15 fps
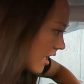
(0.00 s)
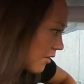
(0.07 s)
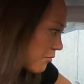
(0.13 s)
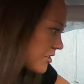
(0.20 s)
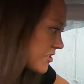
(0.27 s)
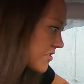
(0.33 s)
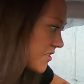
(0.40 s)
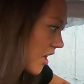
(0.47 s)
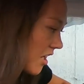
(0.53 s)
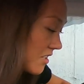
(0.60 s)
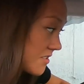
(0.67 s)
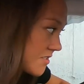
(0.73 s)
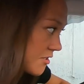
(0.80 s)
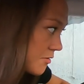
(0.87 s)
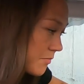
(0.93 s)
which is
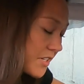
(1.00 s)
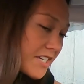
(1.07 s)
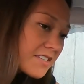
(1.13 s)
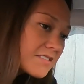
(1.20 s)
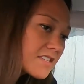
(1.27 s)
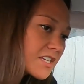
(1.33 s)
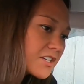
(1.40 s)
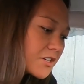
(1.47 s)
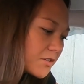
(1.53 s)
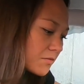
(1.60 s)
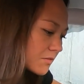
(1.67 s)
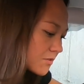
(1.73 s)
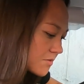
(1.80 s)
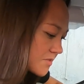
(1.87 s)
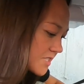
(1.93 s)
awesome because then you don't
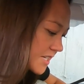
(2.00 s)
lose